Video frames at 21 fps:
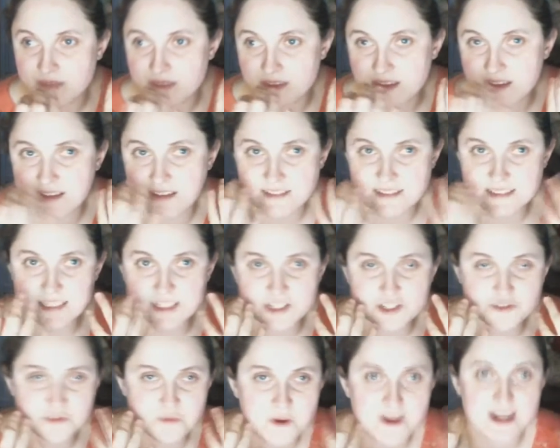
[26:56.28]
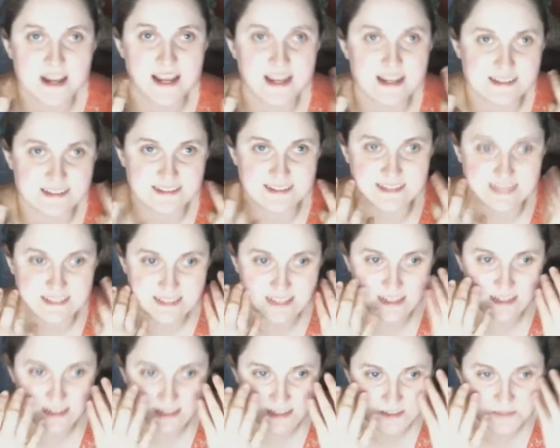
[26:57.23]
because each one has a
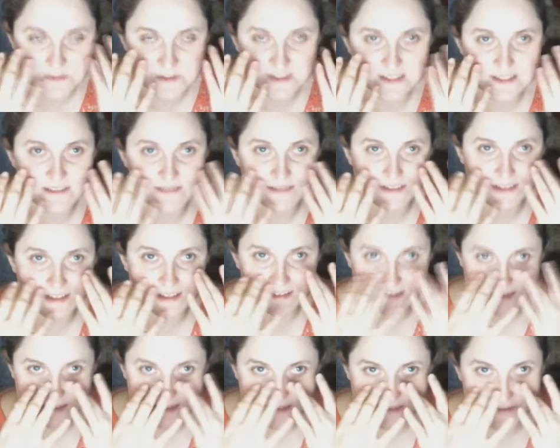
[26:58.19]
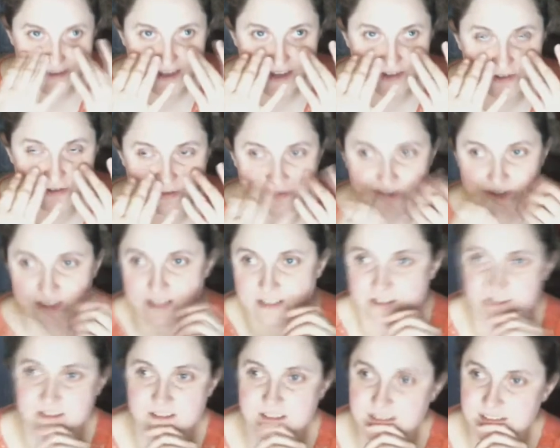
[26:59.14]
specific facial
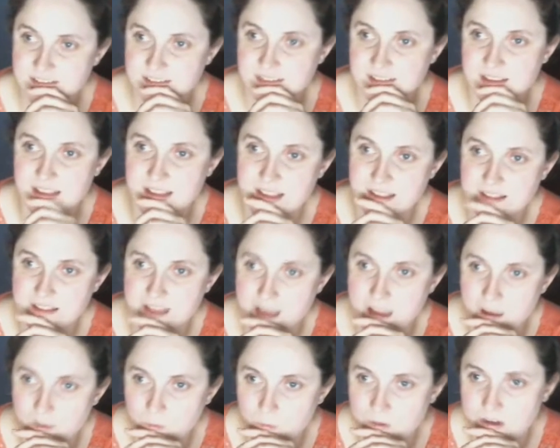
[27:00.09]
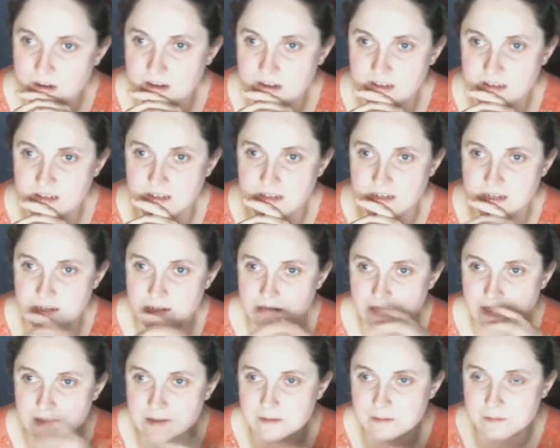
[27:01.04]
features, and I wanted to
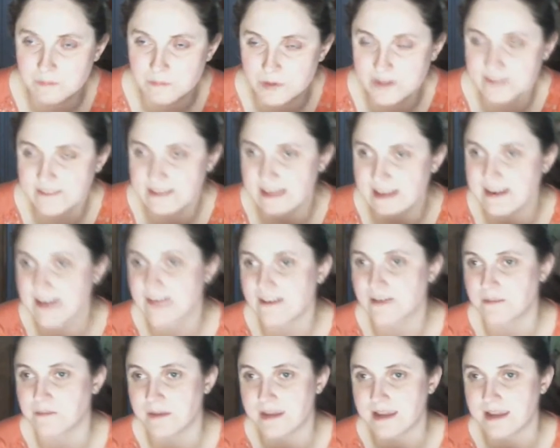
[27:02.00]
bring that out in my